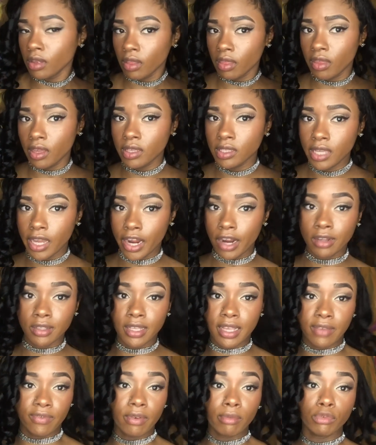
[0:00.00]
This hair
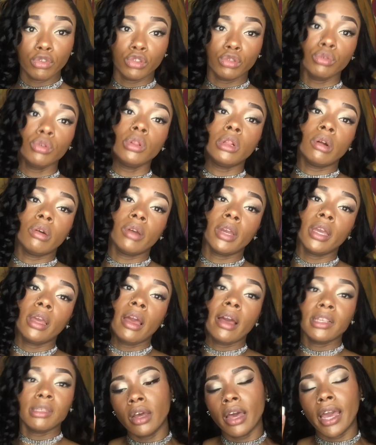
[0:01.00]
is from True Glory.
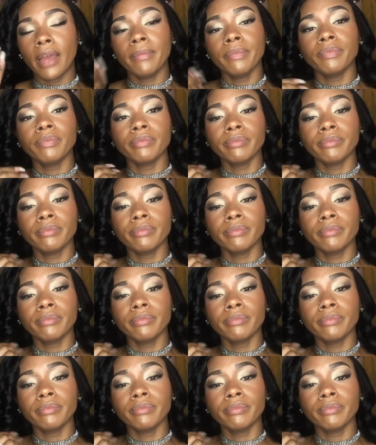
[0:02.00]
Okay.